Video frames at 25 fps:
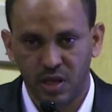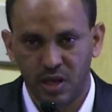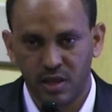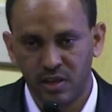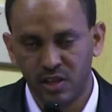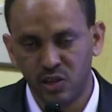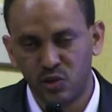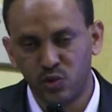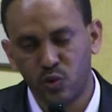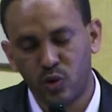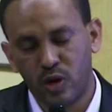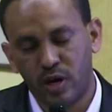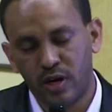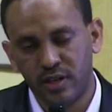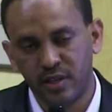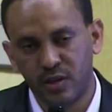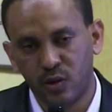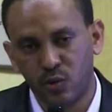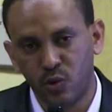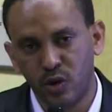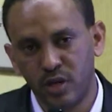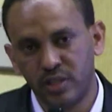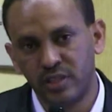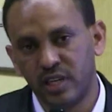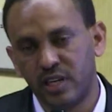Those who are in the
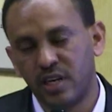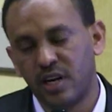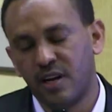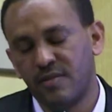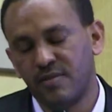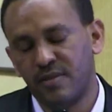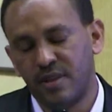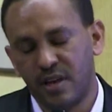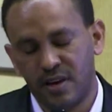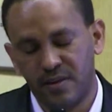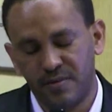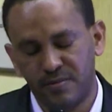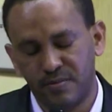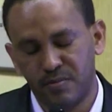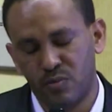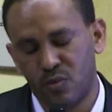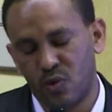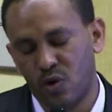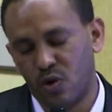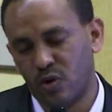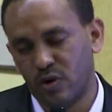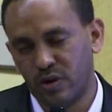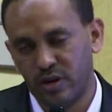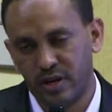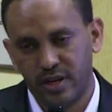wealthier have
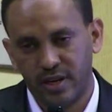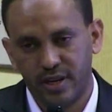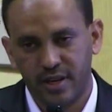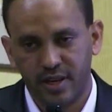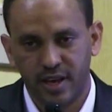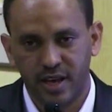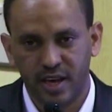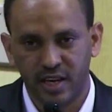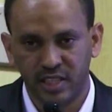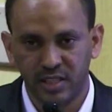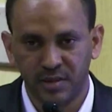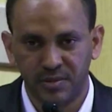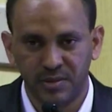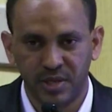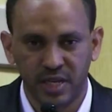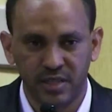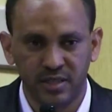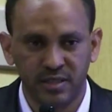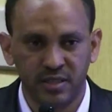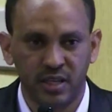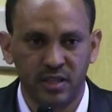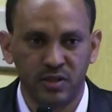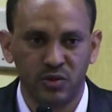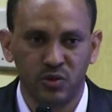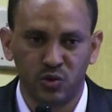more
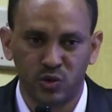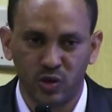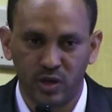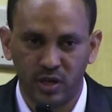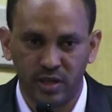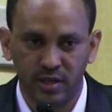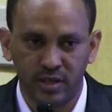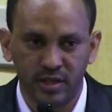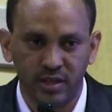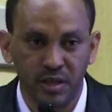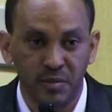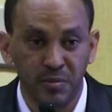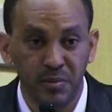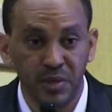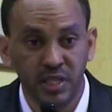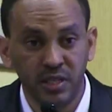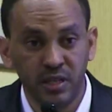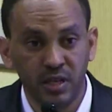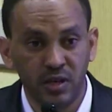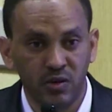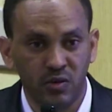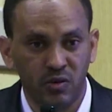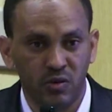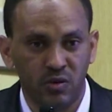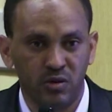acceptance than those who are in the
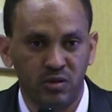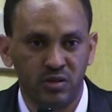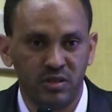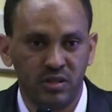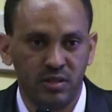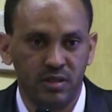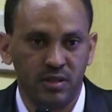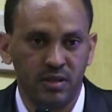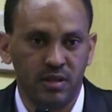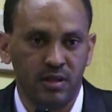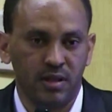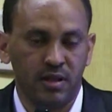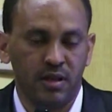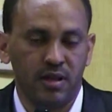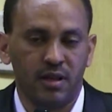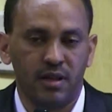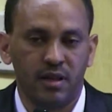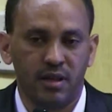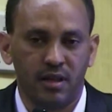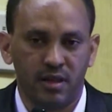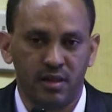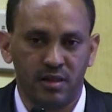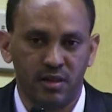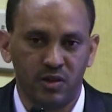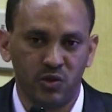middle or
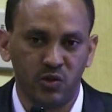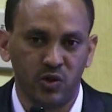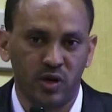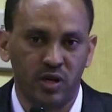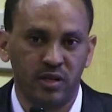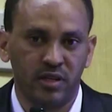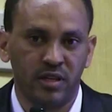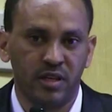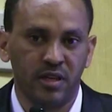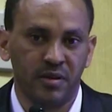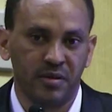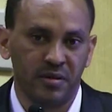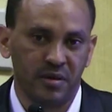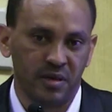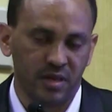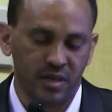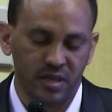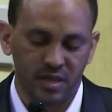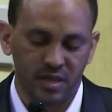those who are the